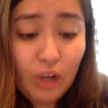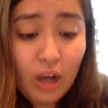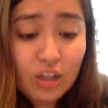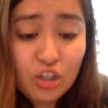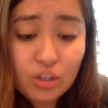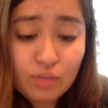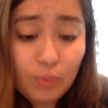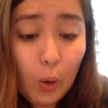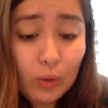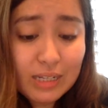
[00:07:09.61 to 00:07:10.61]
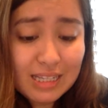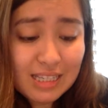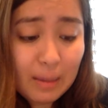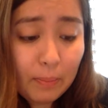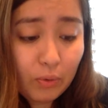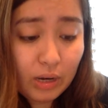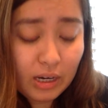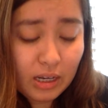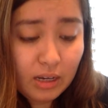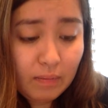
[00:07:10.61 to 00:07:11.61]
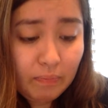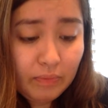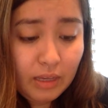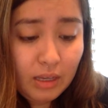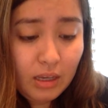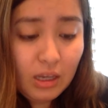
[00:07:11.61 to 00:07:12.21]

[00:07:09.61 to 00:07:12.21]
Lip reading: the logs just rolled and separated.